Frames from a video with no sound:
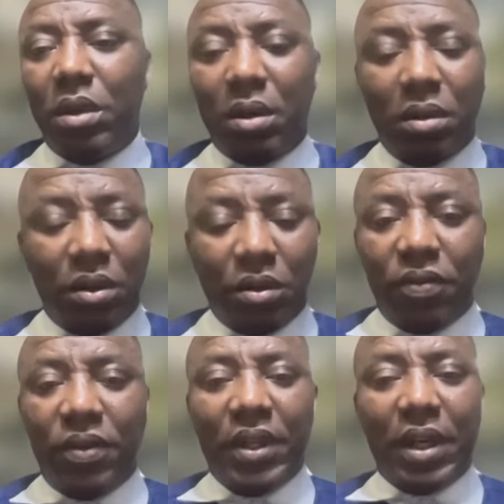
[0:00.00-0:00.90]
you know,
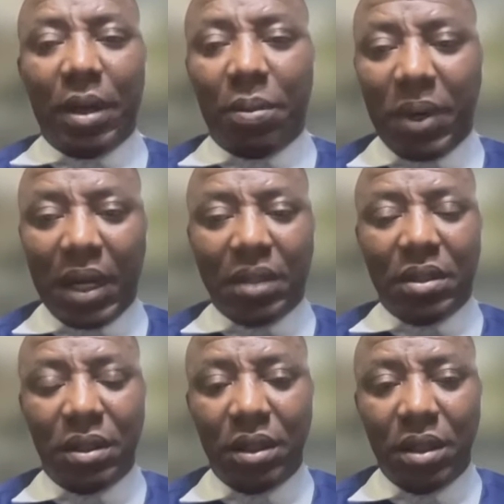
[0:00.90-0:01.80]
falling apart.
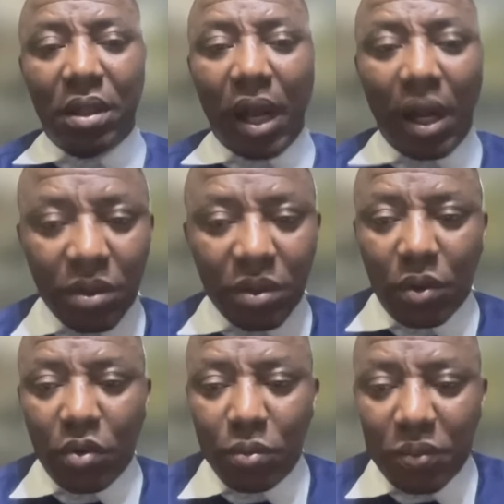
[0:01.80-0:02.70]
I was one
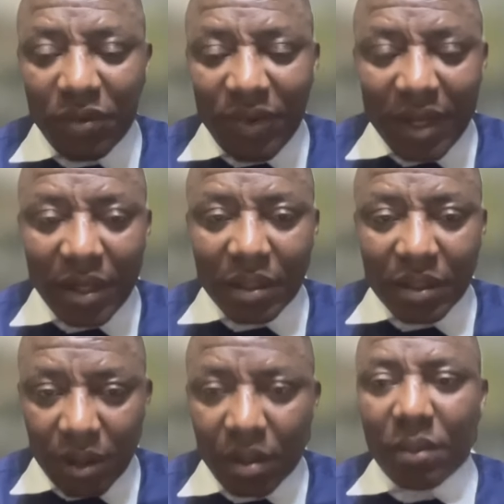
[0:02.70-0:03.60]
who provided the
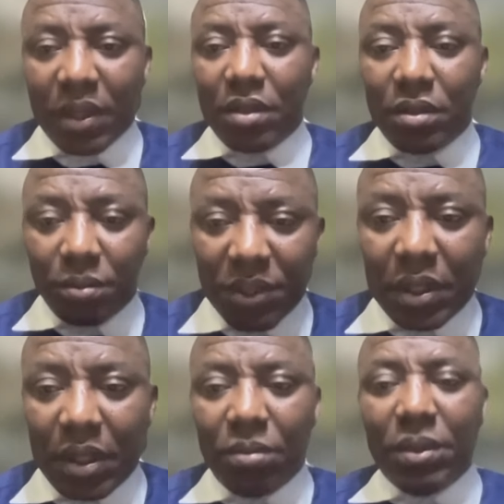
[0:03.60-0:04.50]
documents to Peter
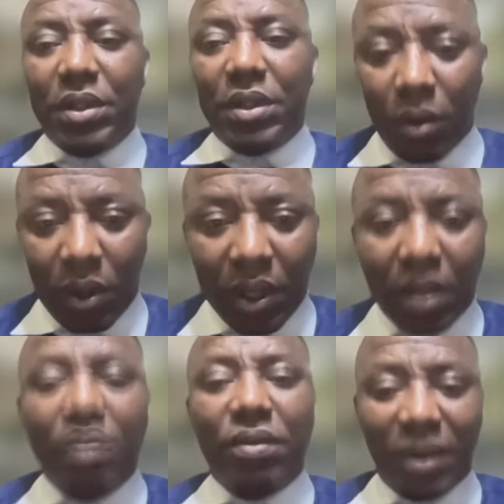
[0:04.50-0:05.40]
Obi's lawyer,
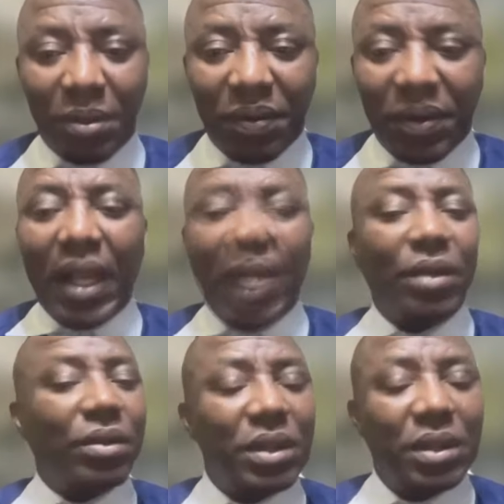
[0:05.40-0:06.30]
Femi Falana.
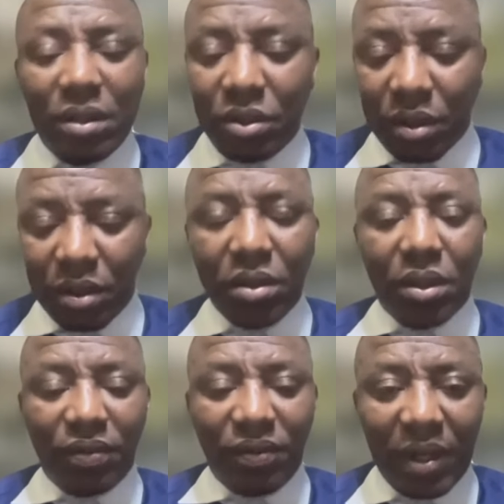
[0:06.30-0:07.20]
You can
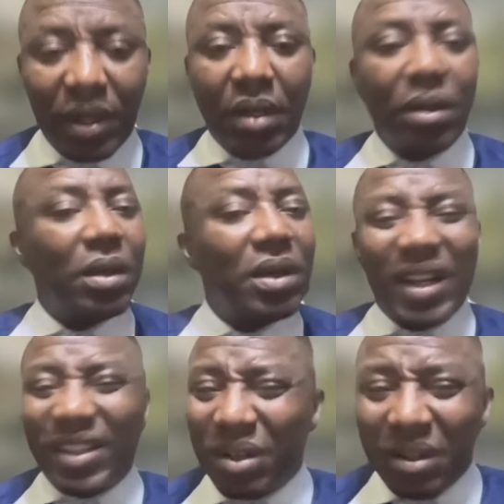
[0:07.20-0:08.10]
find that. And it's
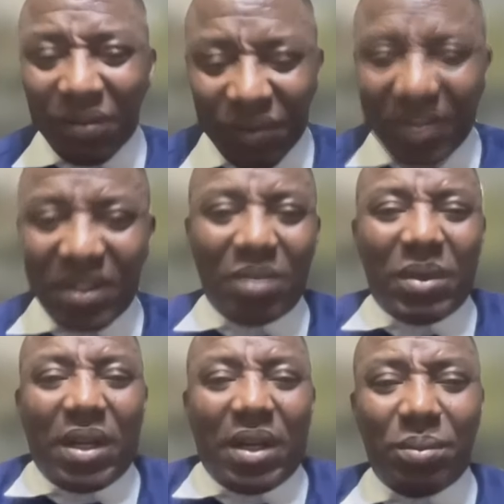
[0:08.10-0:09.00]
not the first time I
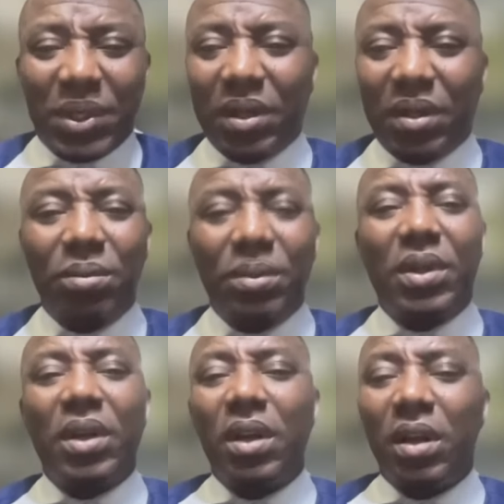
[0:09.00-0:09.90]
helped Peter Obi.
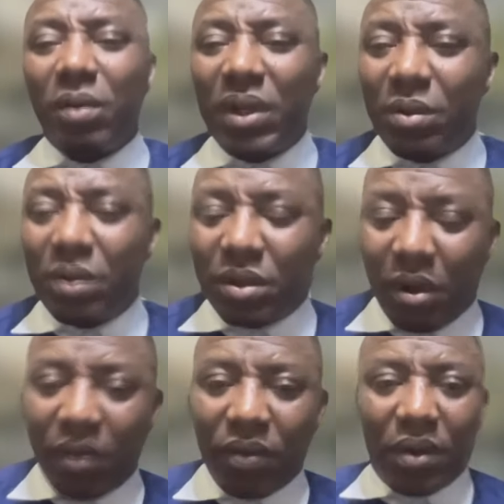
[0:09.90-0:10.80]
When he was
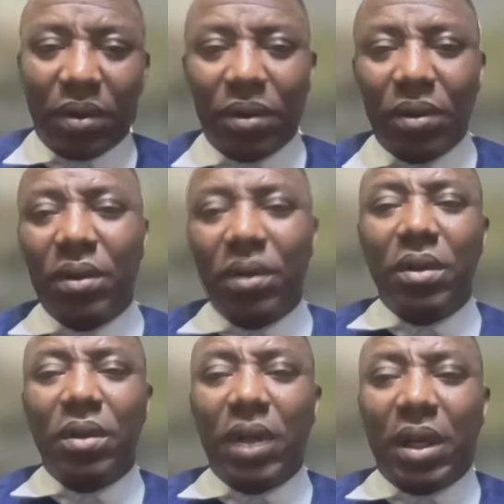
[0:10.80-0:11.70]
governor,
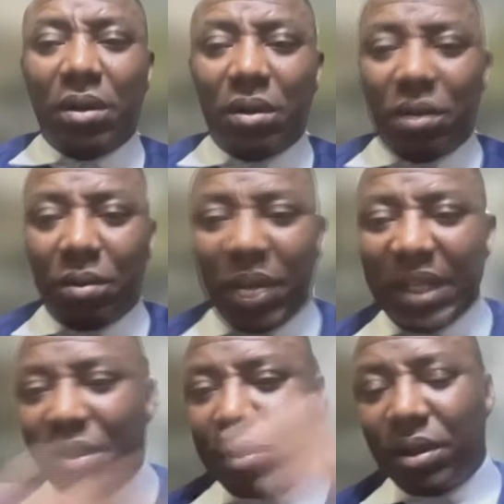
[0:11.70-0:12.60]
and
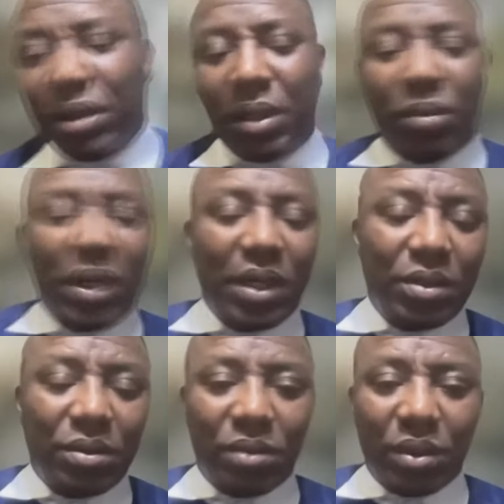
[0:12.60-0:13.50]
Obasanjo then wanted
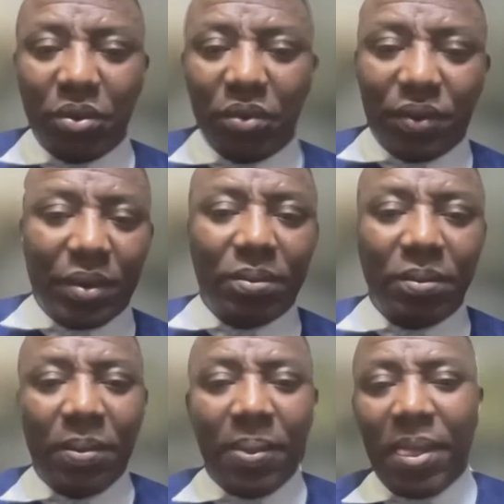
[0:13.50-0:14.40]
to remove him,
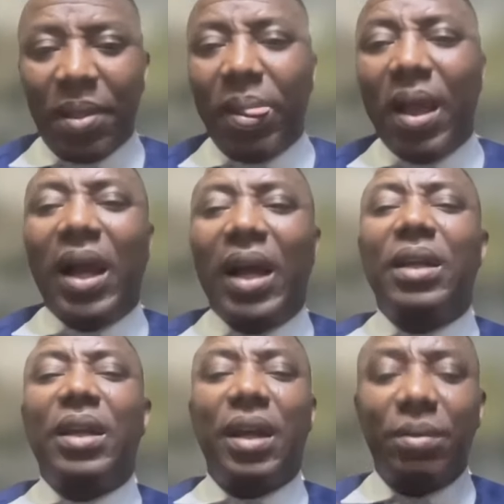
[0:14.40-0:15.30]
I
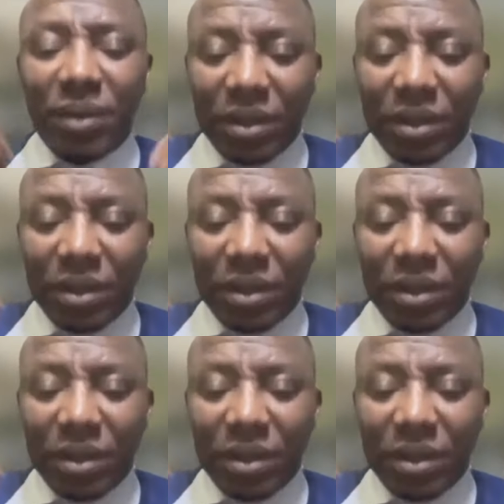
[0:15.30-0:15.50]
helped